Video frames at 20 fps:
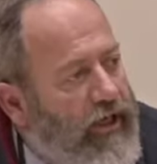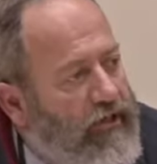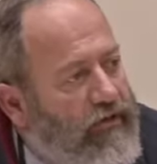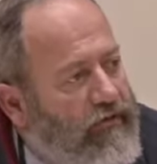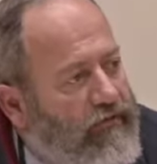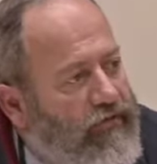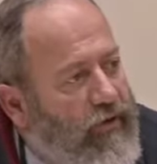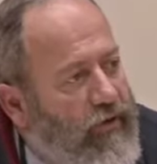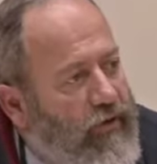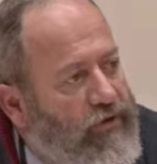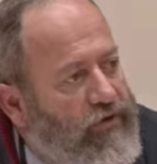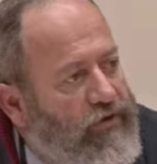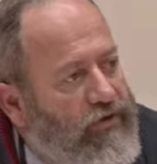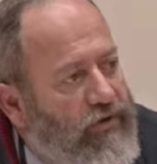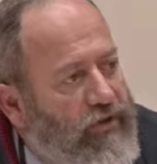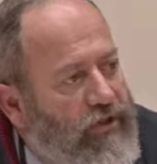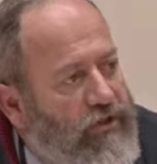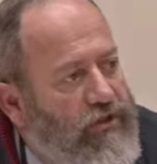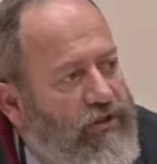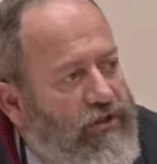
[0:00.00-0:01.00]
And of
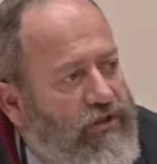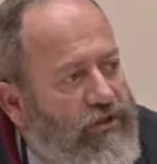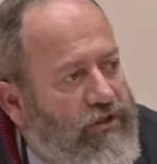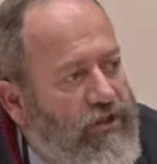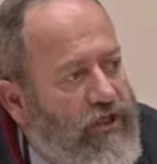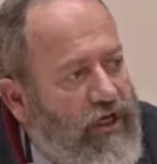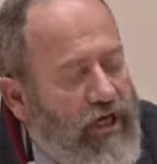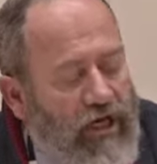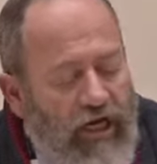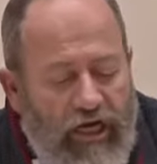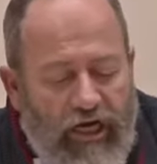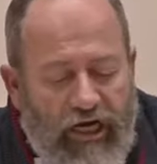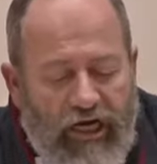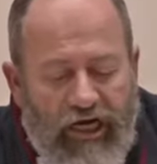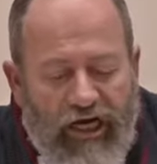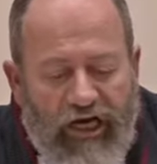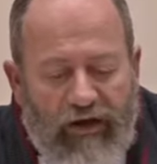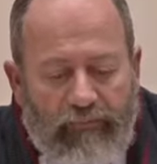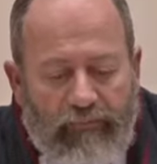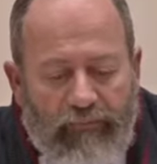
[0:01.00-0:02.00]
course, this is
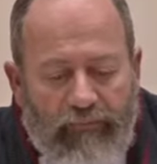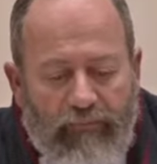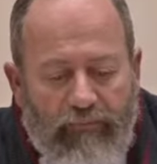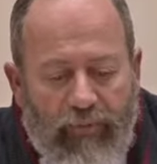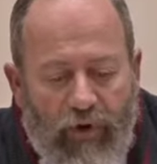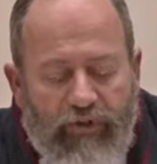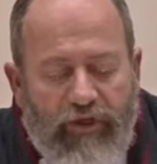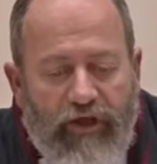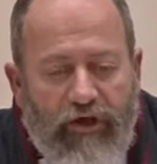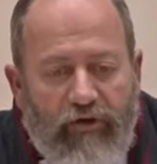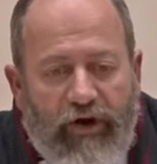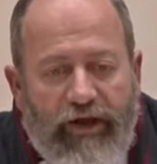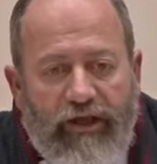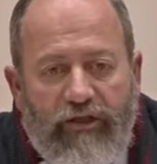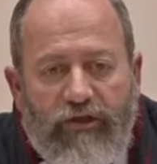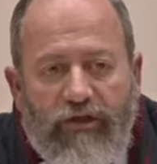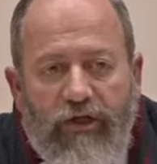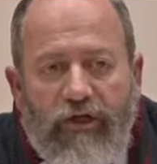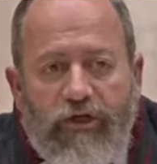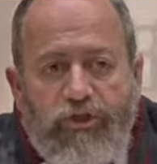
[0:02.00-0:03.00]
both a
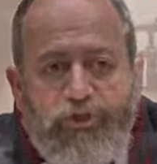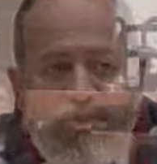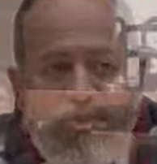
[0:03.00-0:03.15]
great